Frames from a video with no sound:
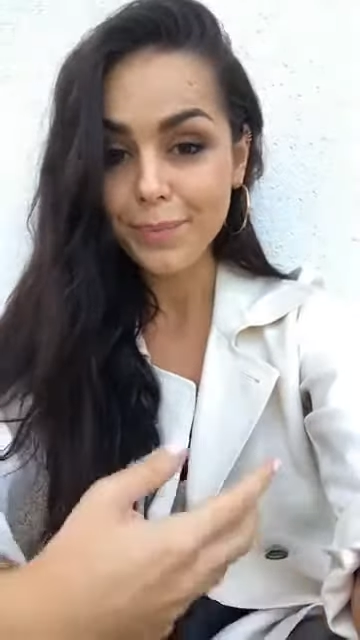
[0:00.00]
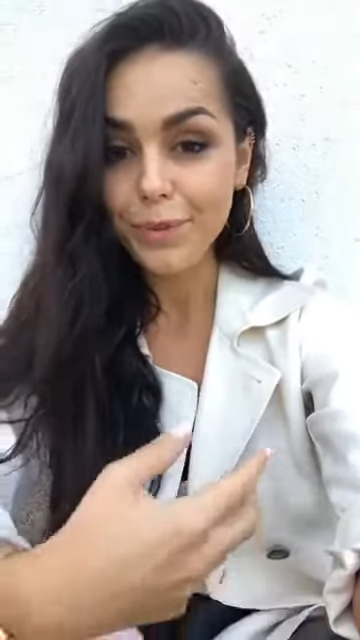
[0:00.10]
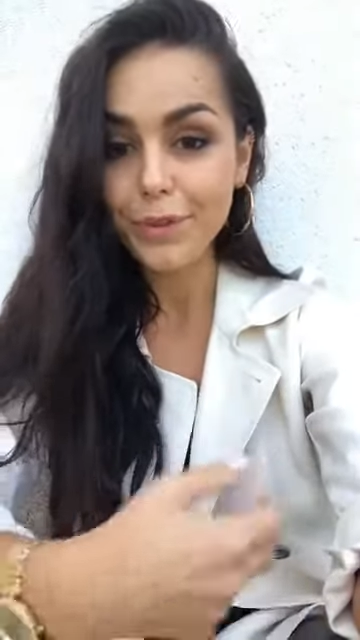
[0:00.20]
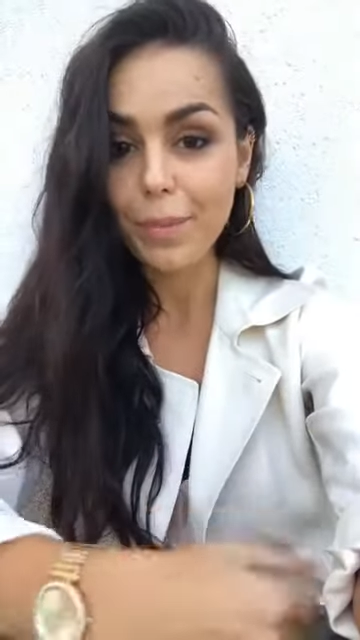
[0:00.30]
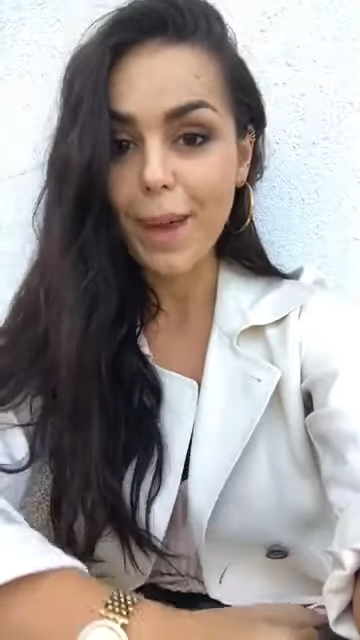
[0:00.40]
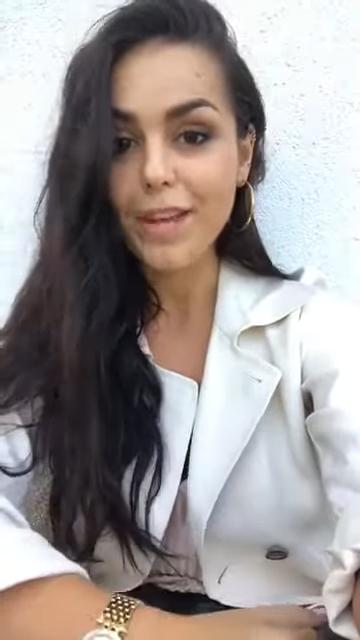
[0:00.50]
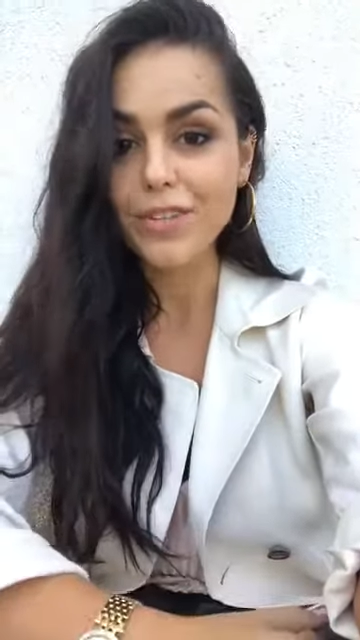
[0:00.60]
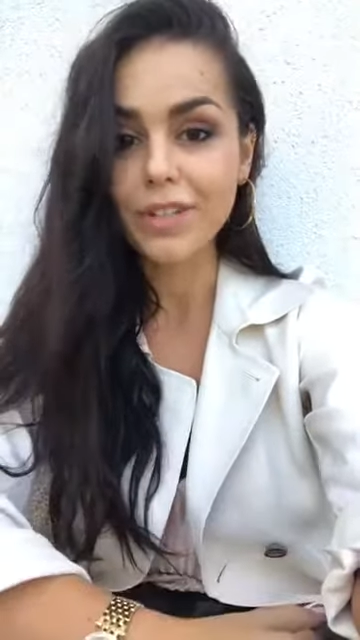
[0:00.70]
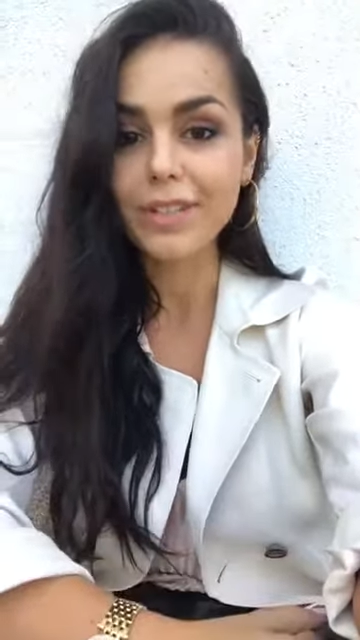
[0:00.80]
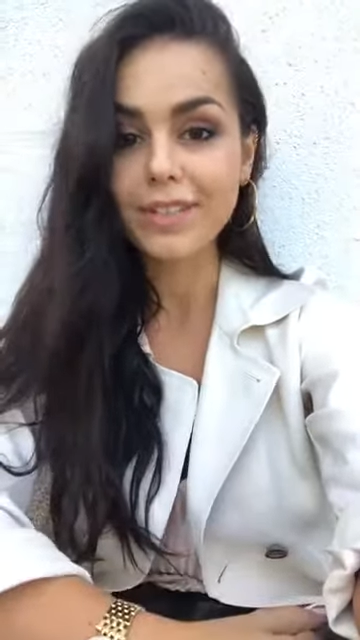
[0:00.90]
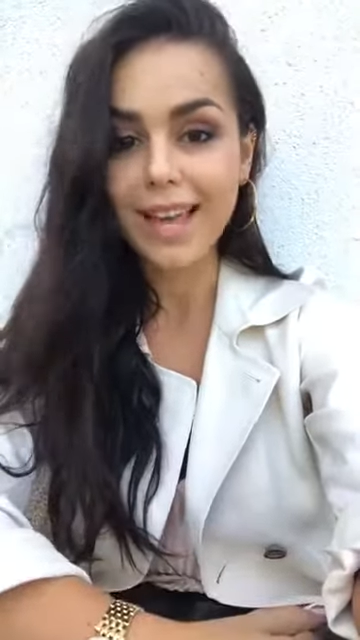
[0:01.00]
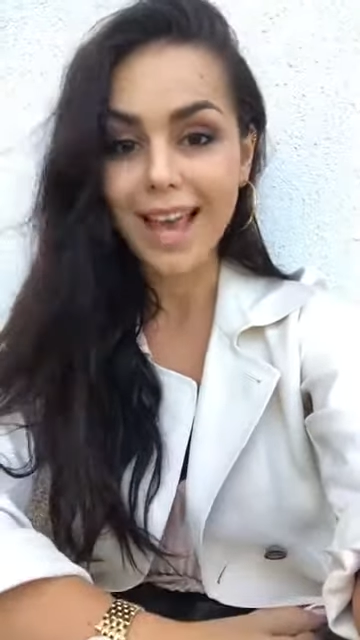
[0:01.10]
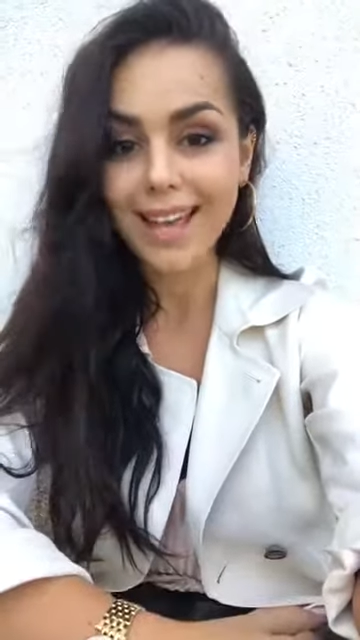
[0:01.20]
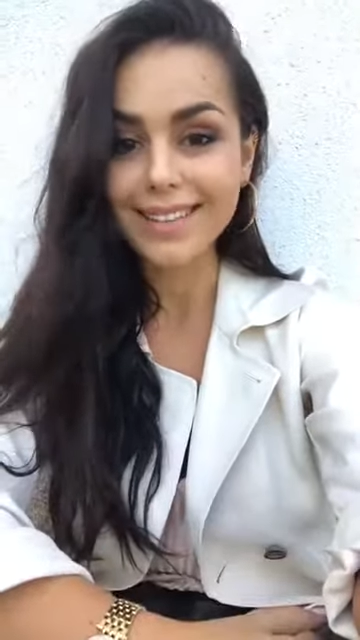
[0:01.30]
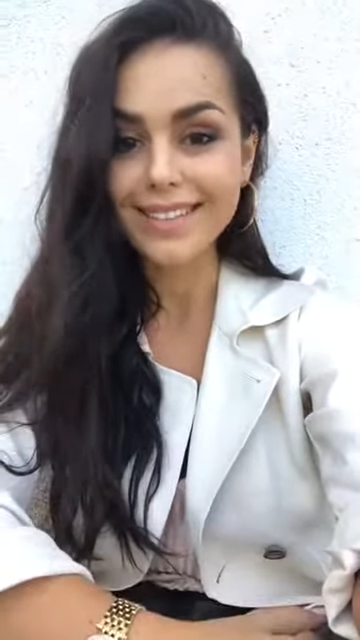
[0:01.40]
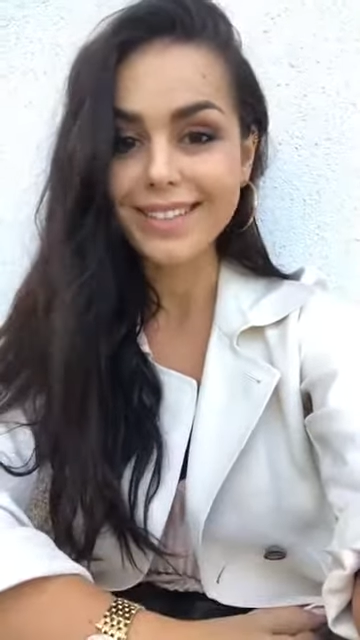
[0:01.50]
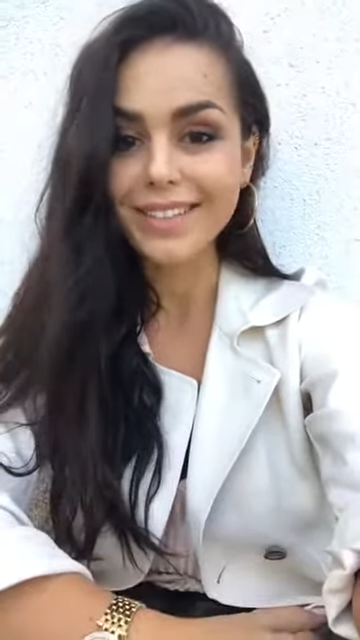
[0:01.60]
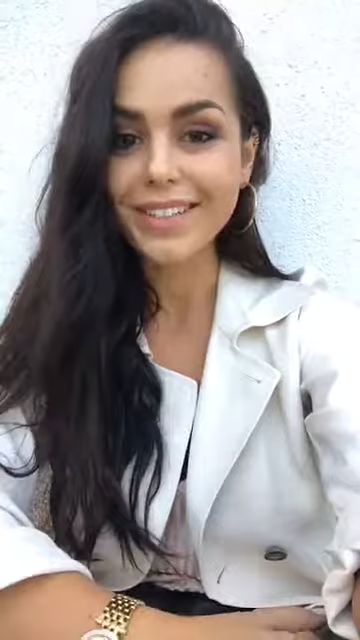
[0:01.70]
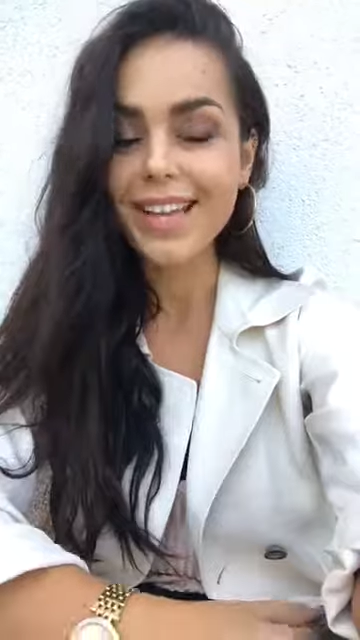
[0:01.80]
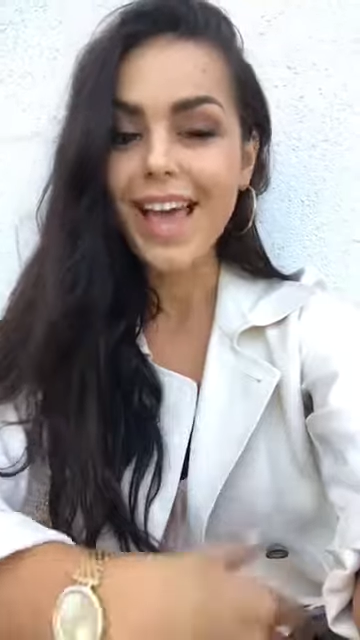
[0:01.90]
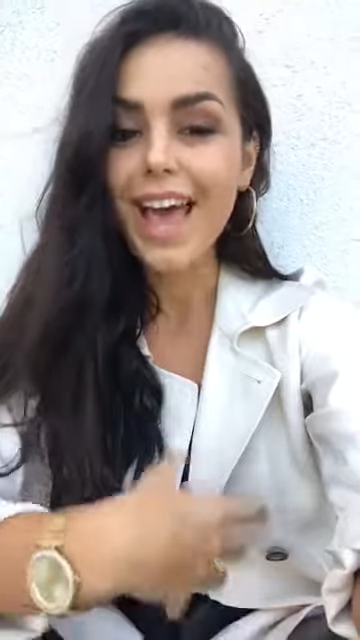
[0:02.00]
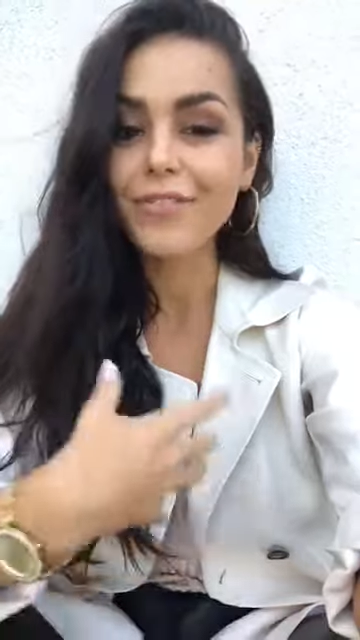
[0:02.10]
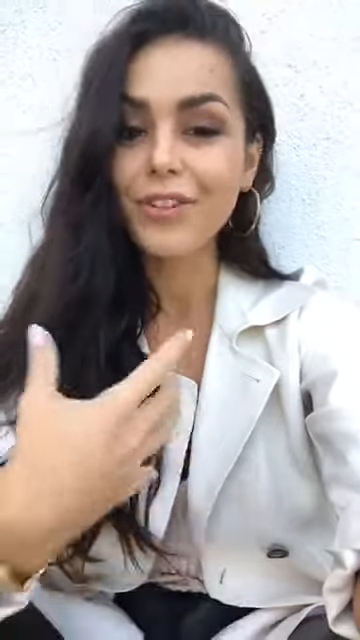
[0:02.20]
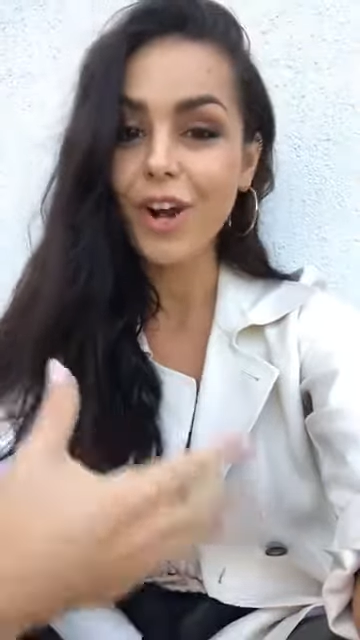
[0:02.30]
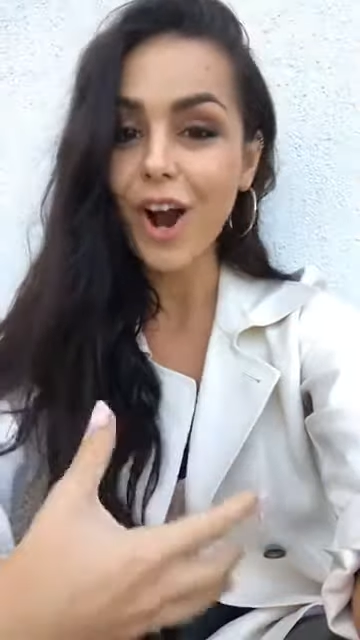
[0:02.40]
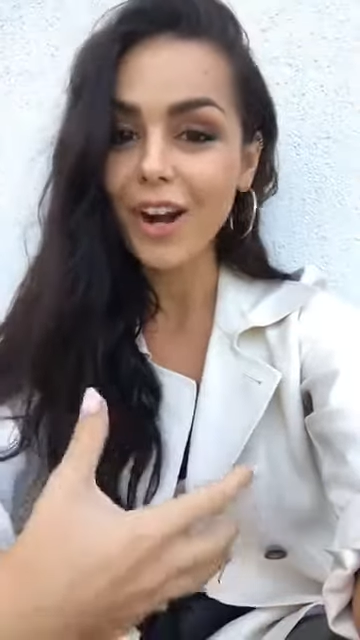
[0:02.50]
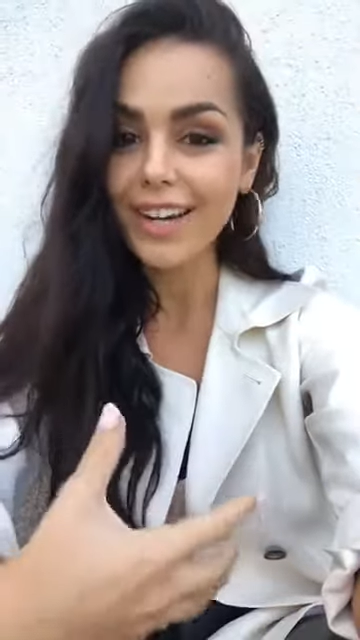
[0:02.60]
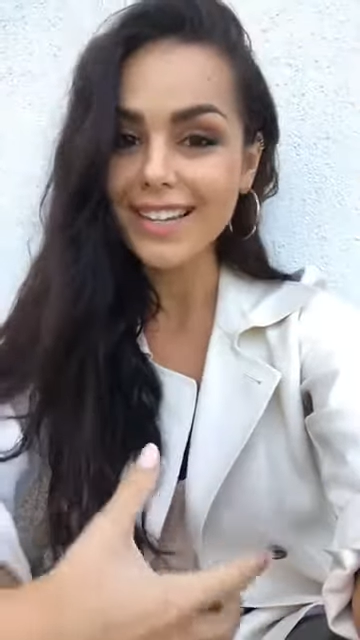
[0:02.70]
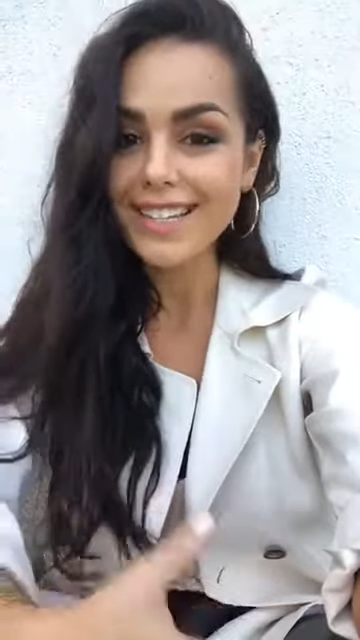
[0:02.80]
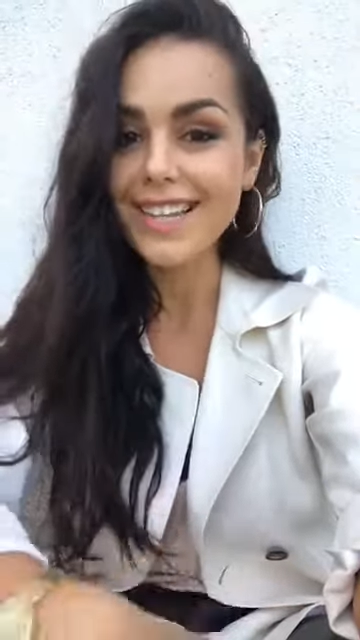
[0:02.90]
beauty pageant and have the courage